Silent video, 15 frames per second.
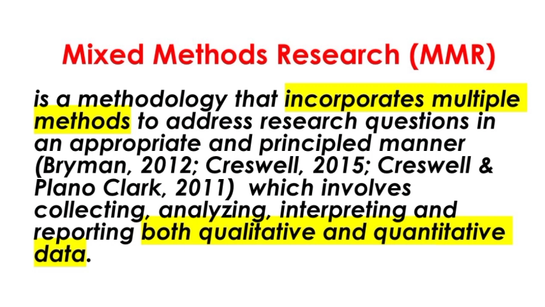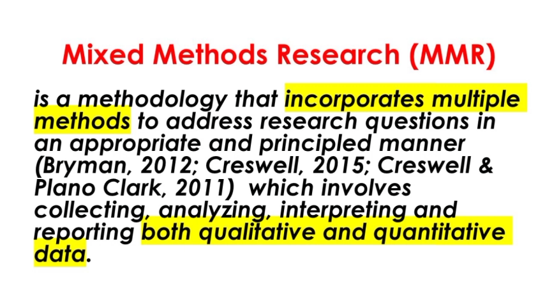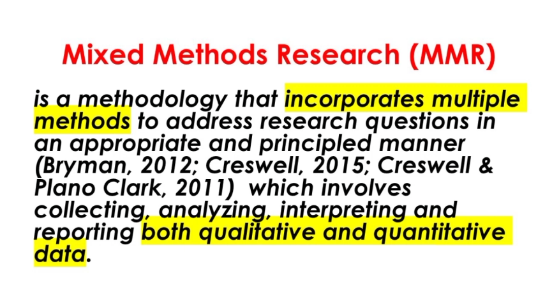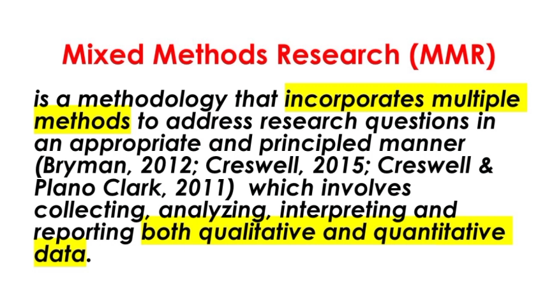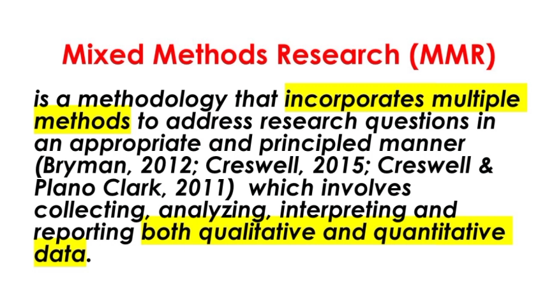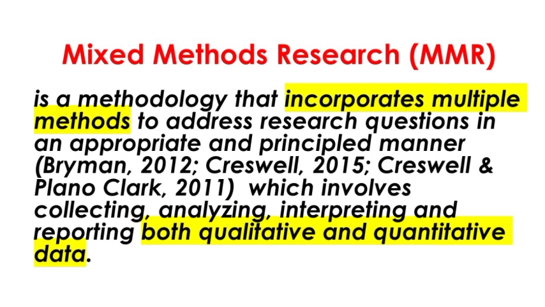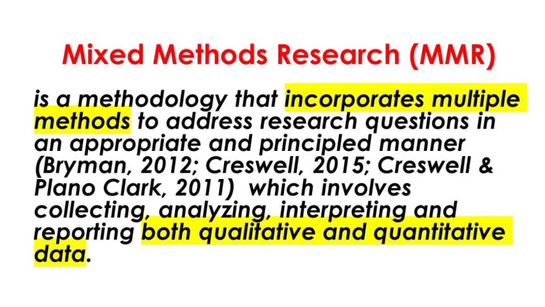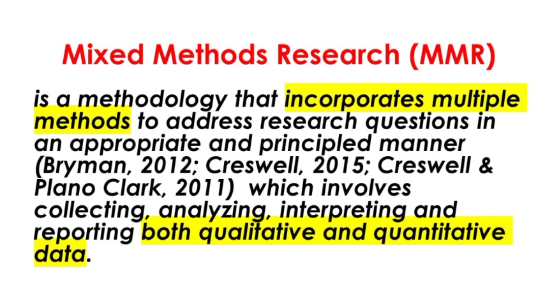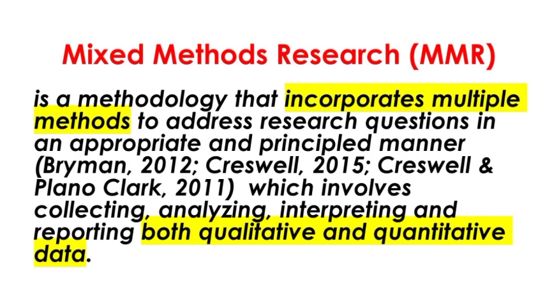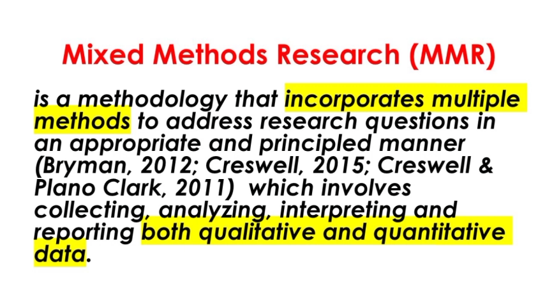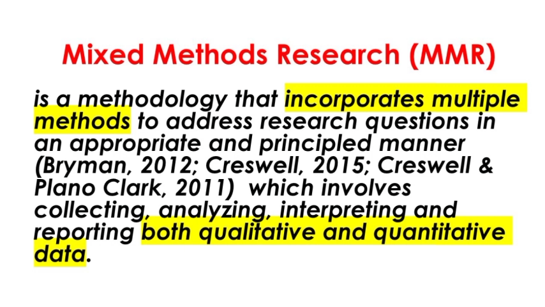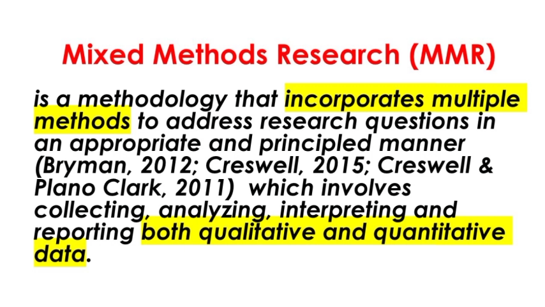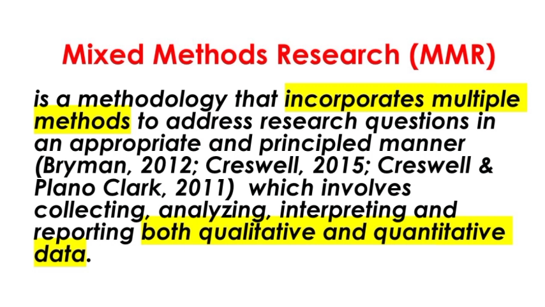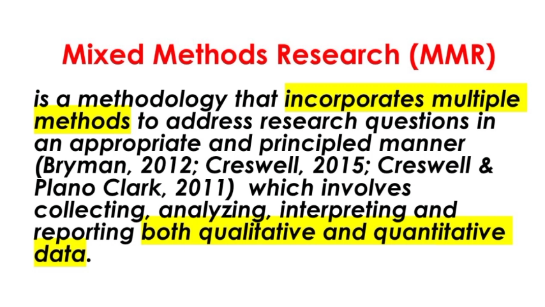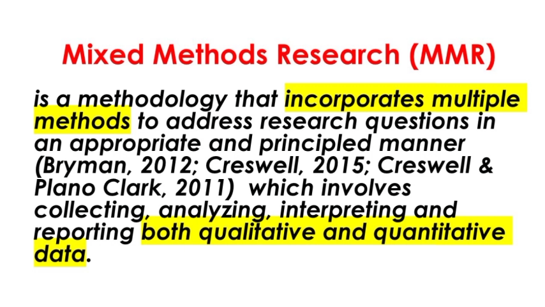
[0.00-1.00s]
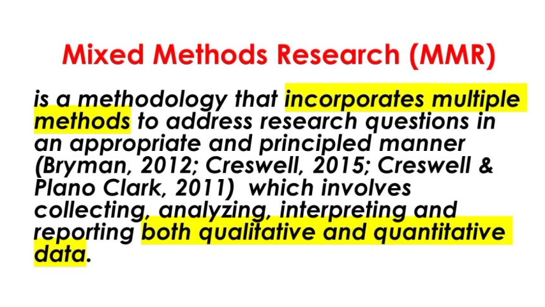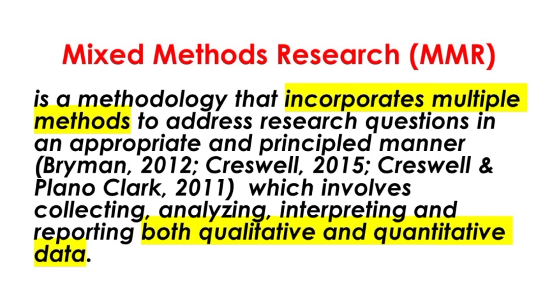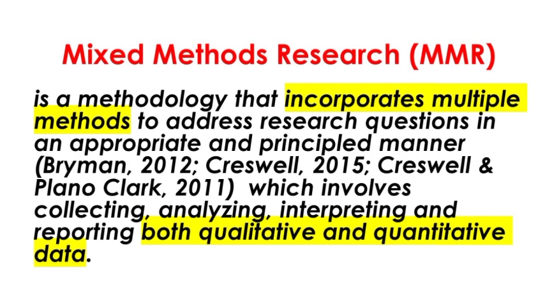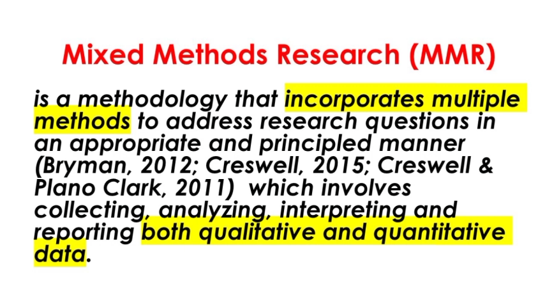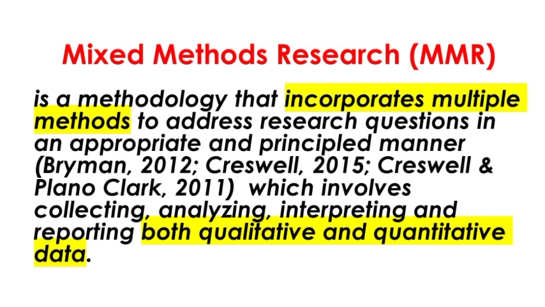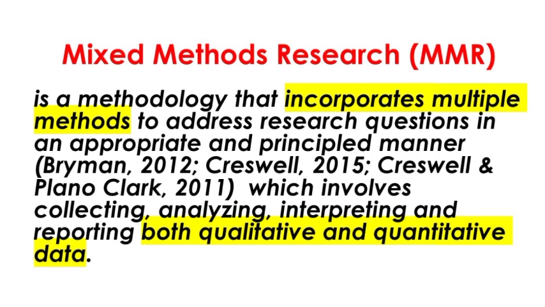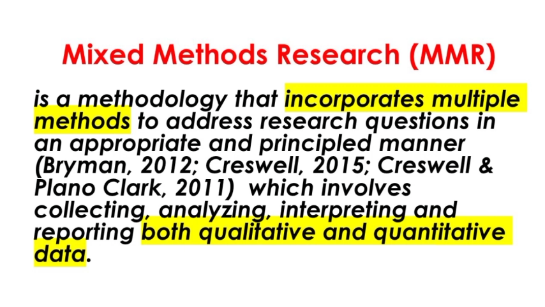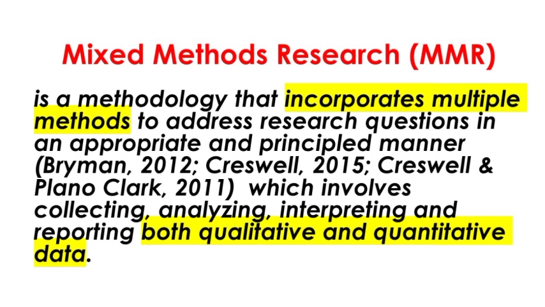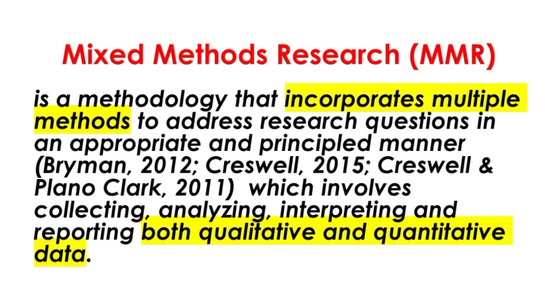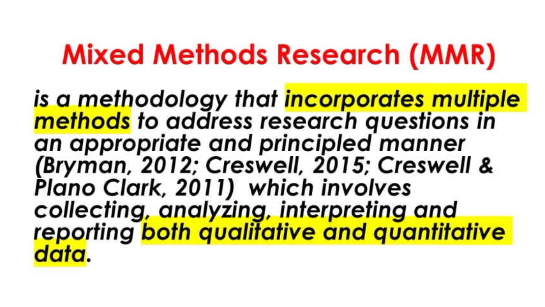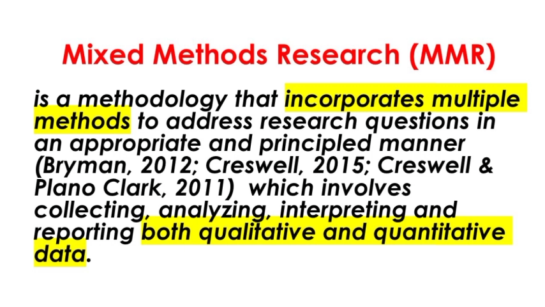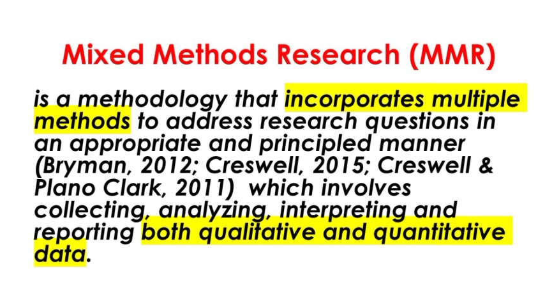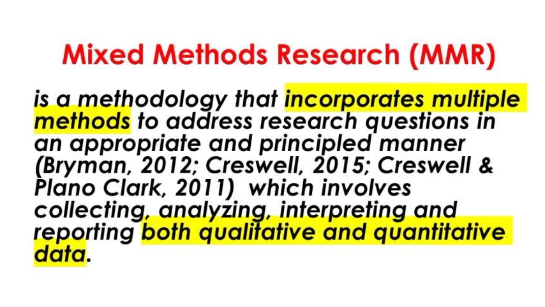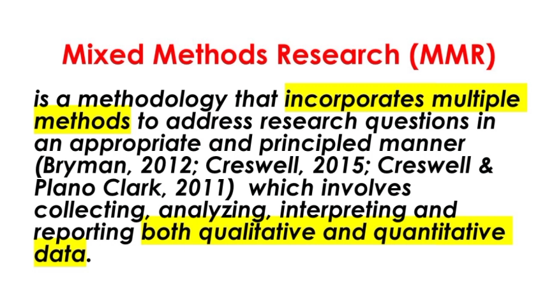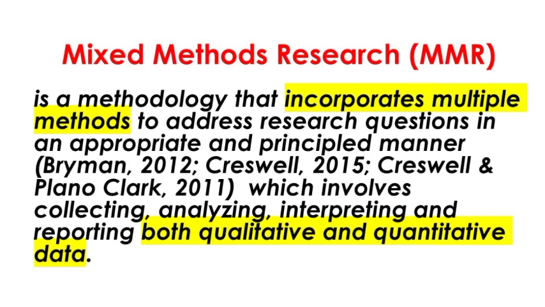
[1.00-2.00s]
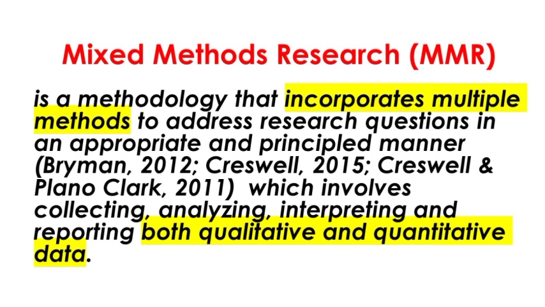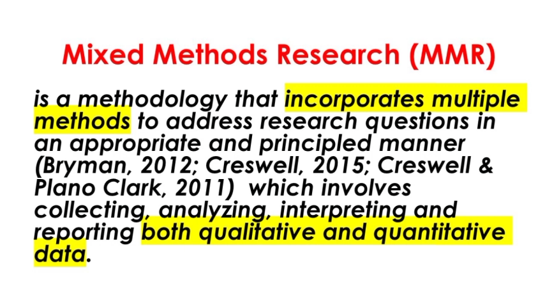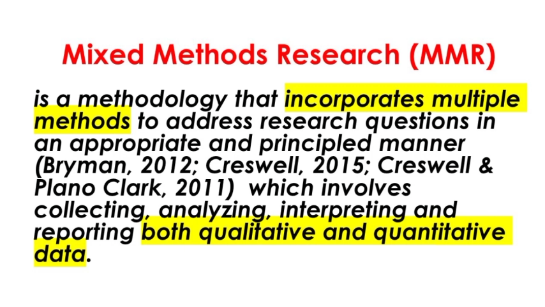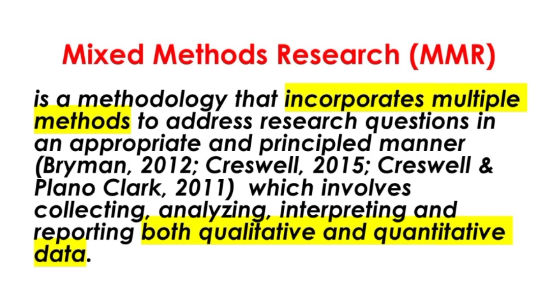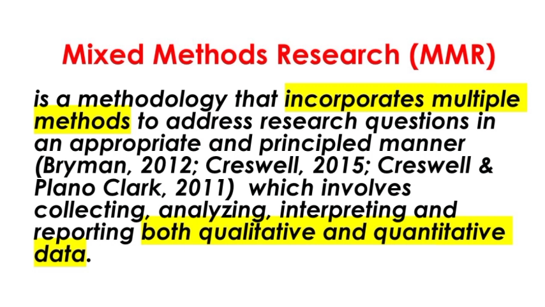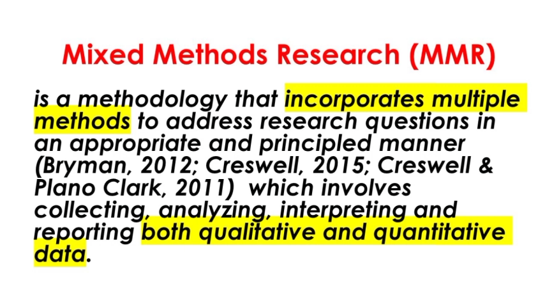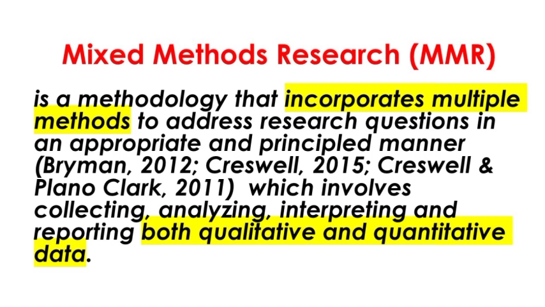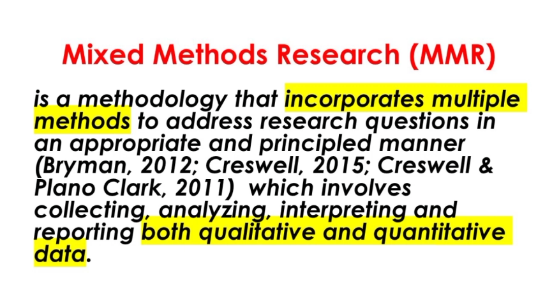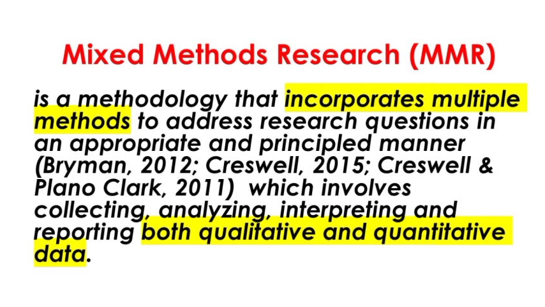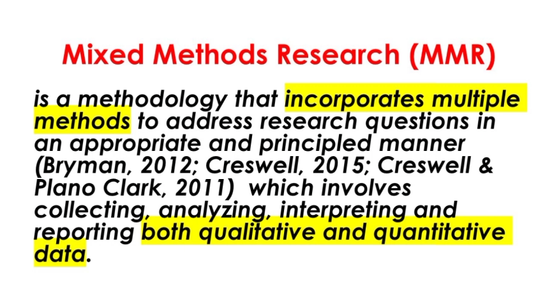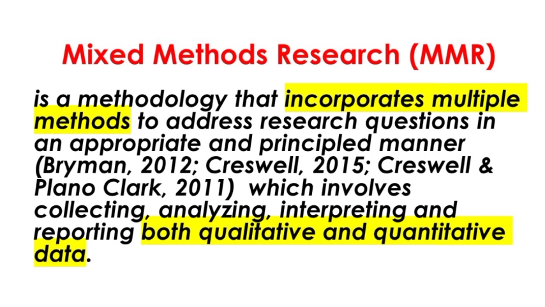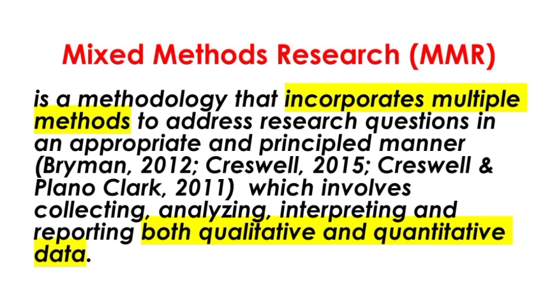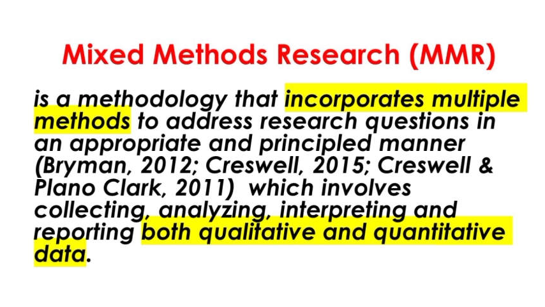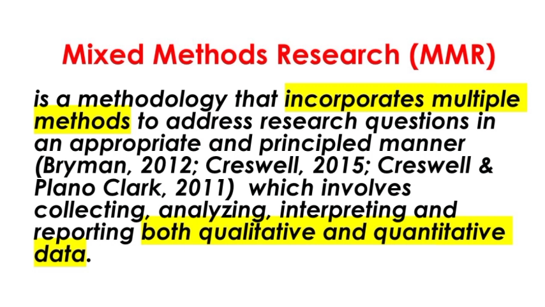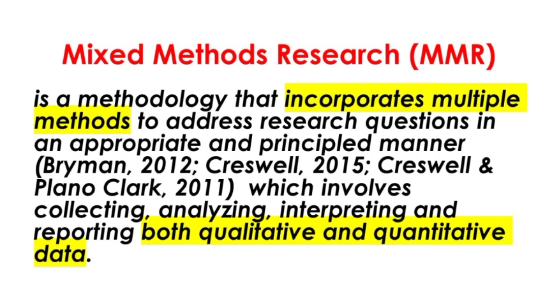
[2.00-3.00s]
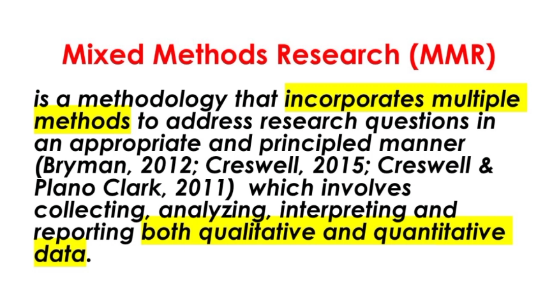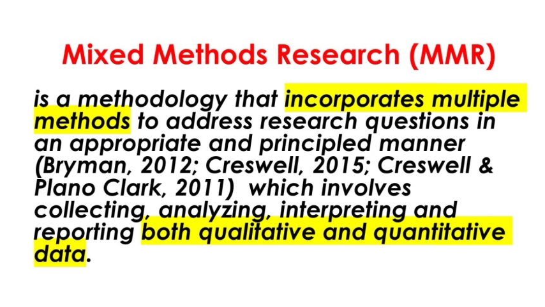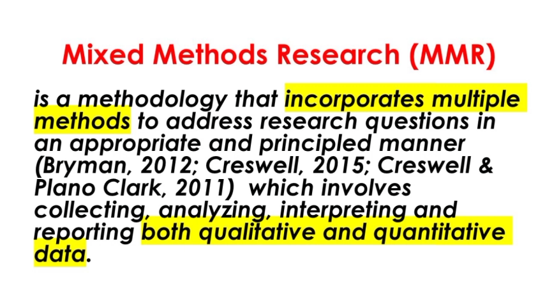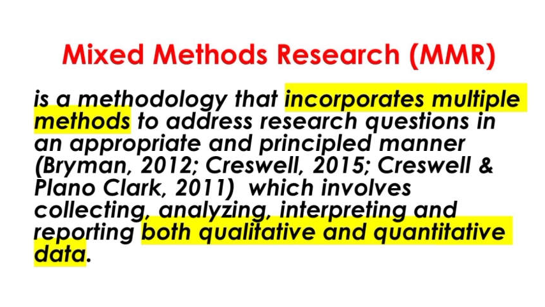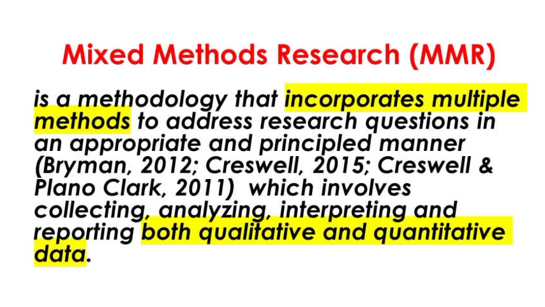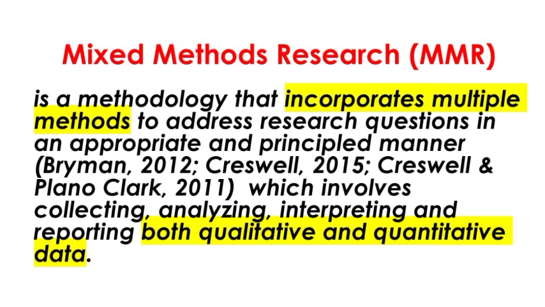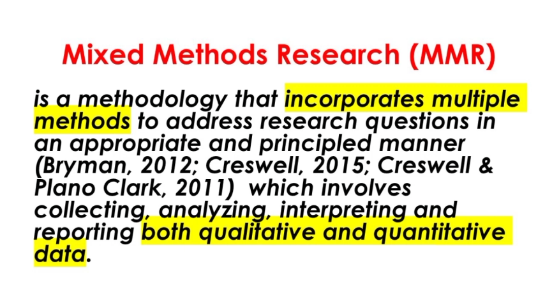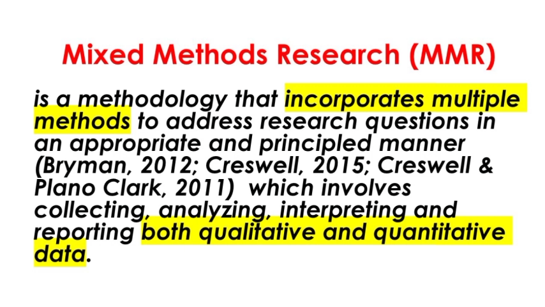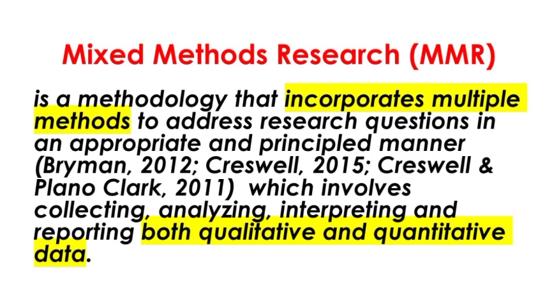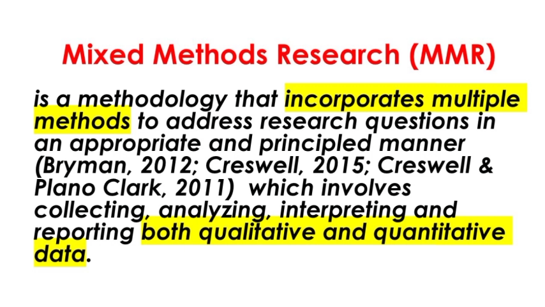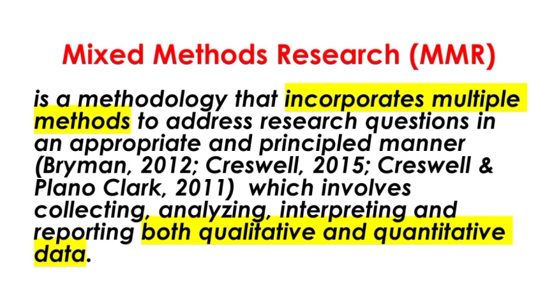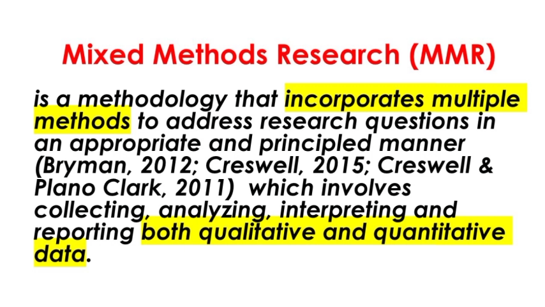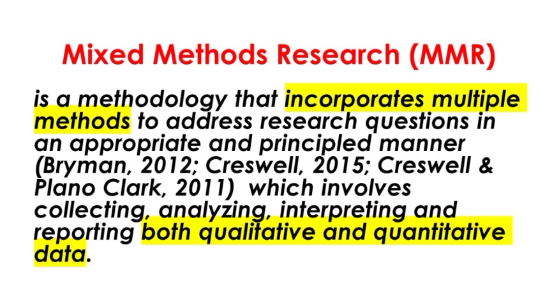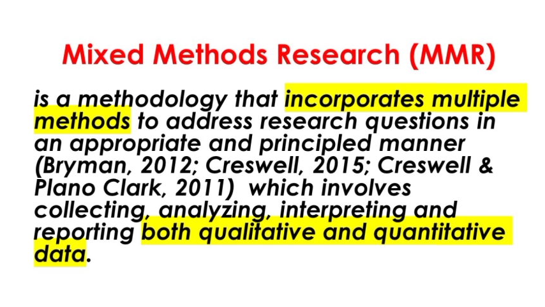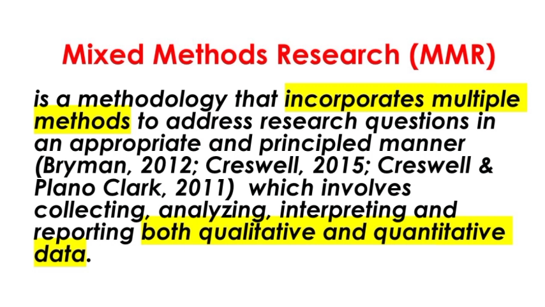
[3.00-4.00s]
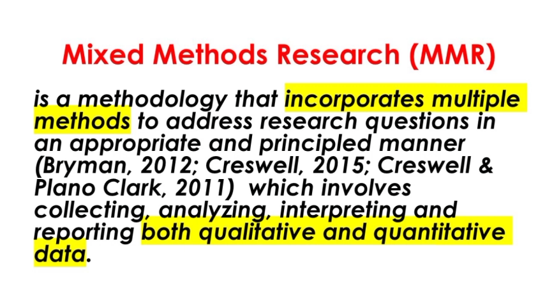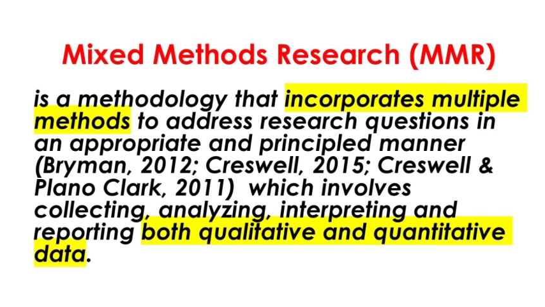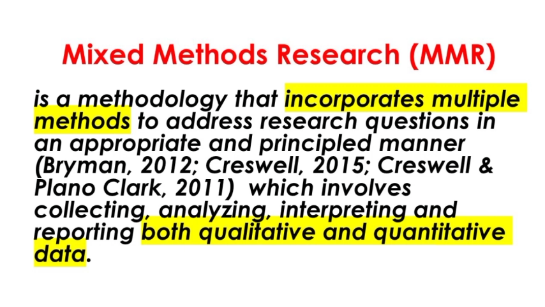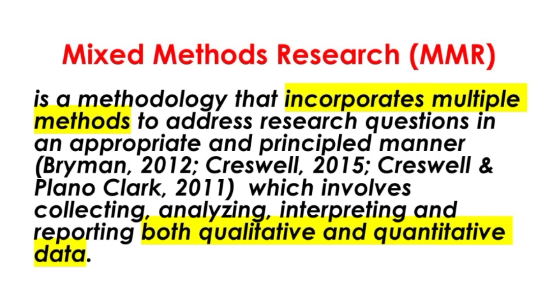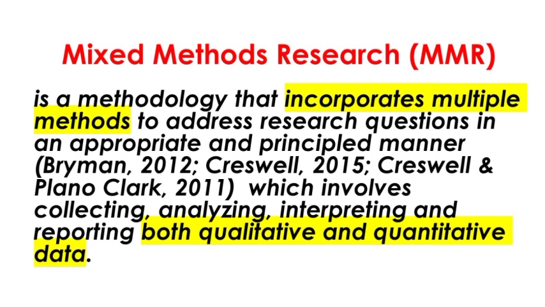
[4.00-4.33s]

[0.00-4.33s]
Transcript: No face is visible, so there are no lips to read.